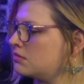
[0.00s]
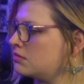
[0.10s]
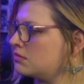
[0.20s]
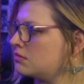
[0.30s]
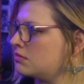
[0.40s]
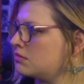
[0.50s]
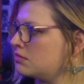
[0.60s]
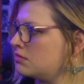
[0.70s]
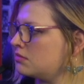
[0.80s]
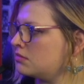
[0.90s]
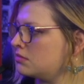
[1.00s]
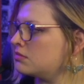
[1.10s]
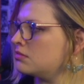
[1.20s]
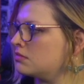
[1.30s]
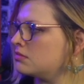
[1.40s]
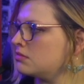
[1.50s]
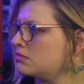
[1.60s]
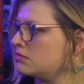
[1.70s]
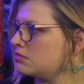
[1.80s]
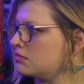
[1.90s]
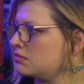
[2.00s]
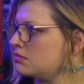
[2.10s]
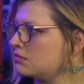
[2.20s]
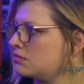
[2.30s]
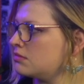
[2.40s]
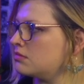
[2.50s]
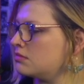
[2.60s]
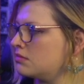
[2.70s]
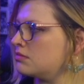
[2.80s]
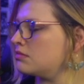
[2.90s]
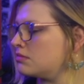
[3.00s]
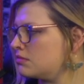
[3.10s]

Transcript: (silent)